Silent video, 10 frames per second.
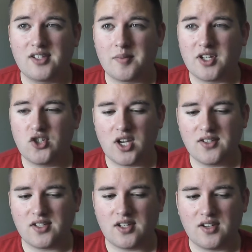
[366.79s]
I mean,
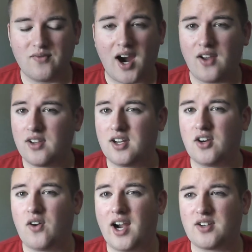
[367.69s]
Jason and Violet
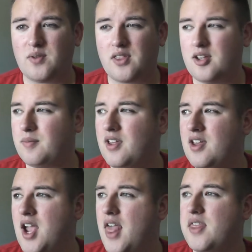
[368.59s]
interacted with them,
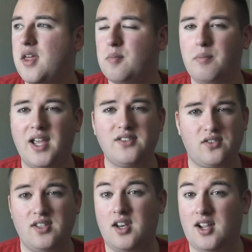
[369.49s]
and then
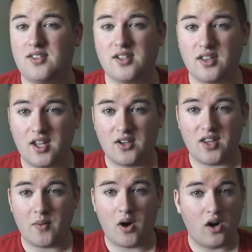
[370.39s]
basically the next scene later
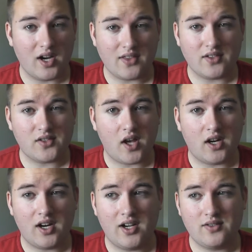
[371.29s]
they were already at the
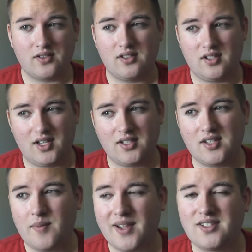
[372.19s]
slaughterhouse. That
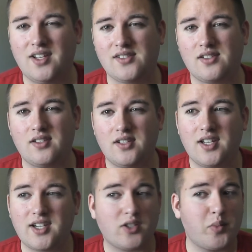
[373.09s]
doesn't even make sense. Did
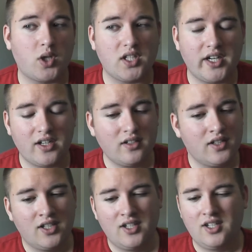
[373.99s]
they teleport there?
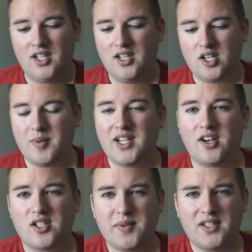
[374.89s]
Nobody
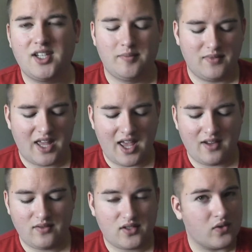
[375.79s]
cares about them. They
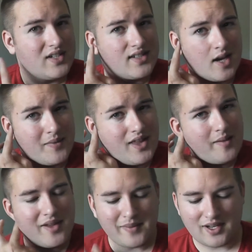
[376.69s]
ate screen time, and
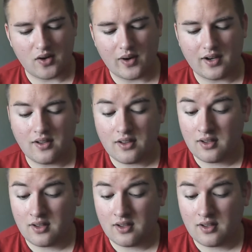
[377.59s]
that made me annoyed.